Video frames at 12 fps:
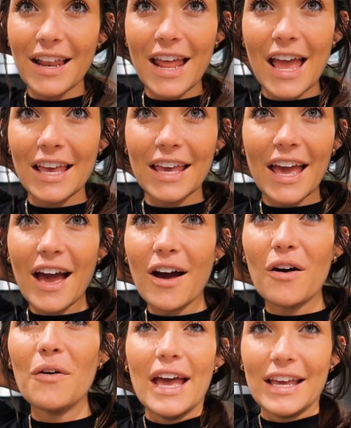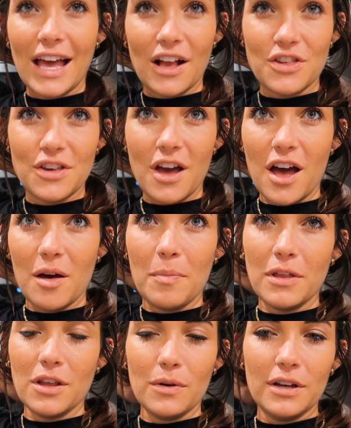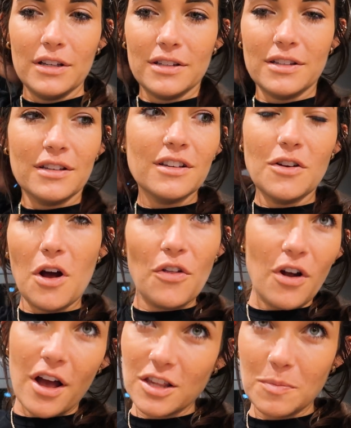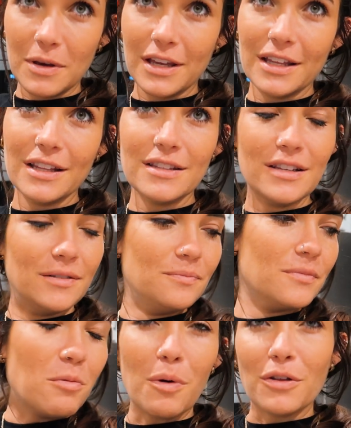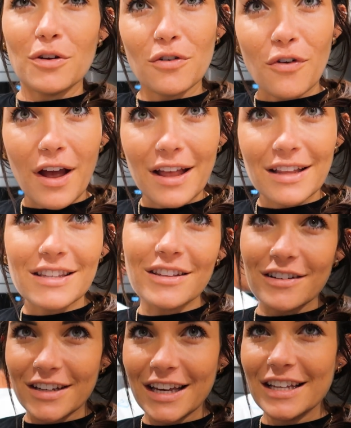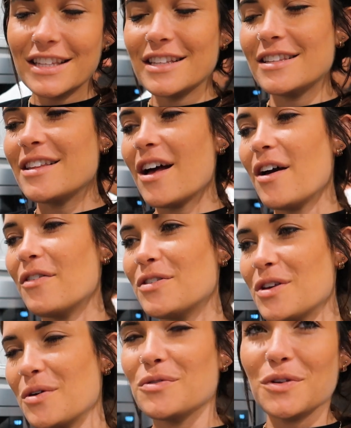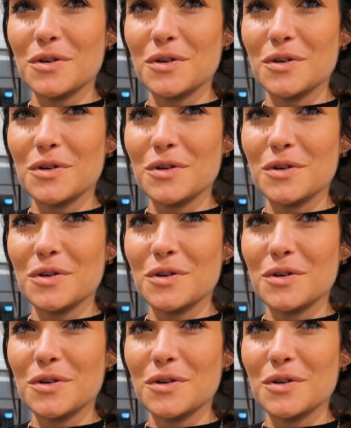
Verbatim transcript: and hanging out and catching up. And there was, you know, other husbands and people brought their friends and their kids and stuff. So it was